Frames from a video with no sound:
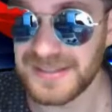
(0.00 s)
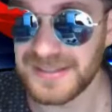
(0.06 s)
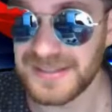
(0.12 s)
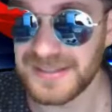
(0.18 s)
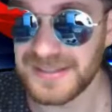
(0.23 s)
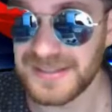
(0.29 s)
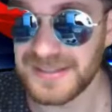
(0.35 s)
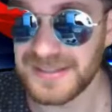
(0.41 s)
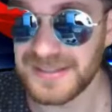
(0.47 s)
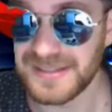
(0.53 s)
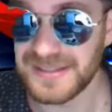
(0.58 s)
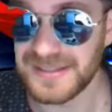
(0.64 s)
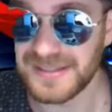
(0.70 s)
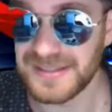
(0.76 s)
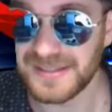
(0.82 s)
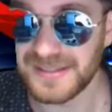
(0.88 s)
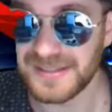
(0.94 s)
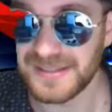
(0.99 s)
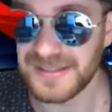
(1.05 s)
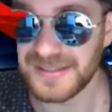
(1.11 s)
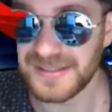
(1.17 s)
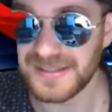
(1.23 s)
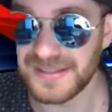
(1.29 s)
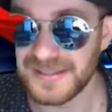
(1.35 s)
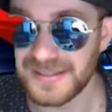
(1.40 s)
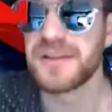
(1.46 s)
After that, we've
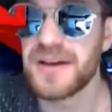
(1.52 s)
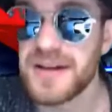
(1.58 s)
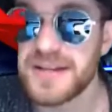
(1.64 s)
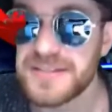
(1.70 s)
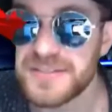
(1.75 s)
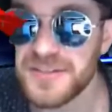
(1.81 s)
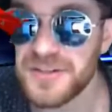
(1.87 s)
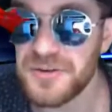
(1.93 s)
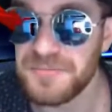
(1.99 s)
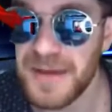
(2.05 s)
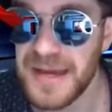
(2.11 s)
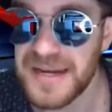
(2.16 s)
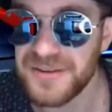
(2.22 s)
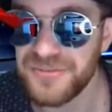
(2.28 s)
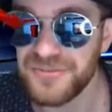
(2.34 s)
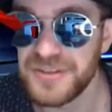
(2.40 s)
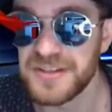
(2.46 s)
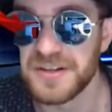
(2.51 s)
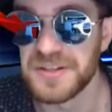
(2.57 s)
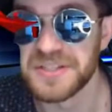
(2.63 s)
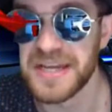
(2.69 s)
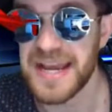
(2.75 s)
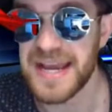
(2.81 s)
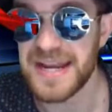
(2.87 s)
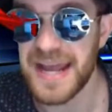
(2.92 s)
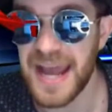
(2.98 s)
got Alonzo Menefield
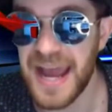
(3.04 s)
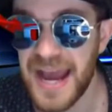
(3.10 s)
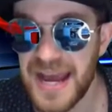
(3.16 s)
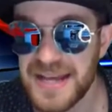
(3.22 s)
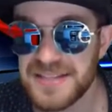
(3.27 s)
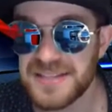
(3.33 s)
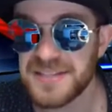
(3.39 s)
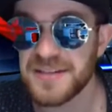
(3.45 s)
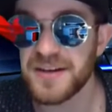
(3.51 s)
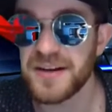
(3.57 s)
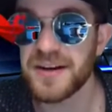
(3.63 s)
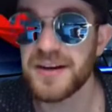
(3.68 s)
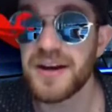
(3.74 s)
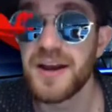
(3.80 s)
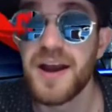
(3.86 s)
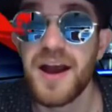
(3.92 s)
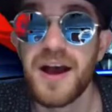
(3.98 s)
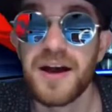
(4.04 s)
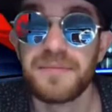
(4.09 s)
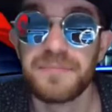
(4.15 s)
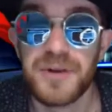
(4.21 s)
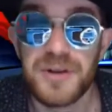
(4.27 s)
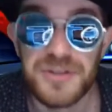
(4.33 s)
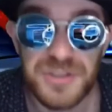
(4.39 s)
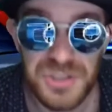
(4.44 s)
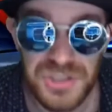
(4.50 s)
and Askar
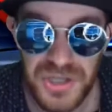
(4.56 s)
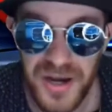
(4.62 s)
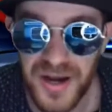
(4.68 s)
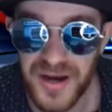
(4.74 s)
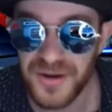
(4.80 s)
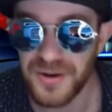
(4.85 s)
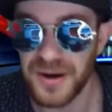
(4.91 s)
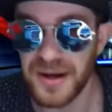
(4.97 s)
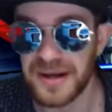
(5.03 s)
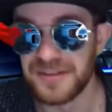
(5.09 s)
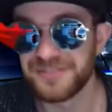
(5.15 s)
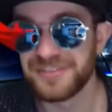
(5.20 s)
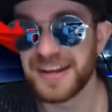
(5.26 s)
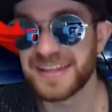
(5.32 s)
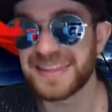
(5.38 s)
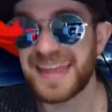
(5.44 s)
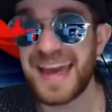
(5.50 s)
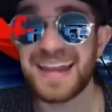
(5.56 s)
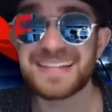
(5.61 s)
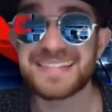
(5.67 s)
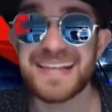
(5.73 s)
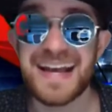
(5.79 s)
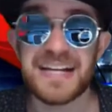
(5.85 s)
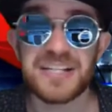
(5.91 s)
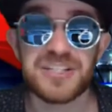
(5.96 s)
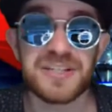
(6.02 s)
Mojarov, and that is
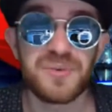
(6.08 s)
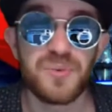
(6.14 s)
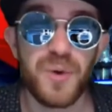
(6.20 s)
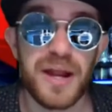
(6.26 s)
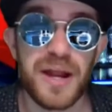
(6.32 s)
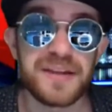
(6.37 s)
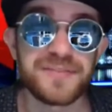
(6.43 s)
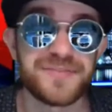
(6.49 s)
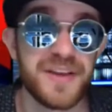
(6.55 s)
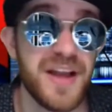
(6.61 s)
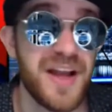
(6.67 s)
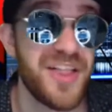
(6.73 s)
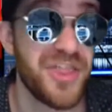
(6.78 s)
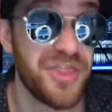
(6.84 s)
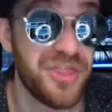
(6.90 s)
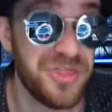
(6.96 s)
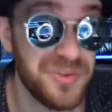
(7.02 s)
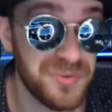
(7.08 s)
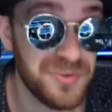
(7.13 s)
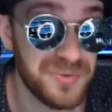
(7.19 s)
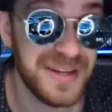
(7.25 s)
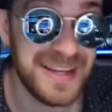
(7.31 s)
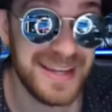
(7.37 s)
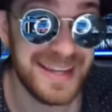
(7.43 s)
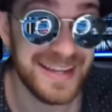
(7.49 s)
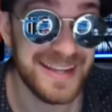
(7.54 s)
actually one of
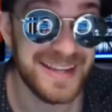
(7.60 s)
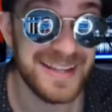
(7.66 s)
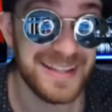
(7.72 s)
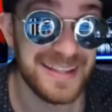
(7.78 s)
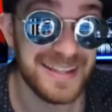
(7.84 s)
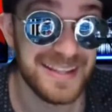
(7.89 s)
three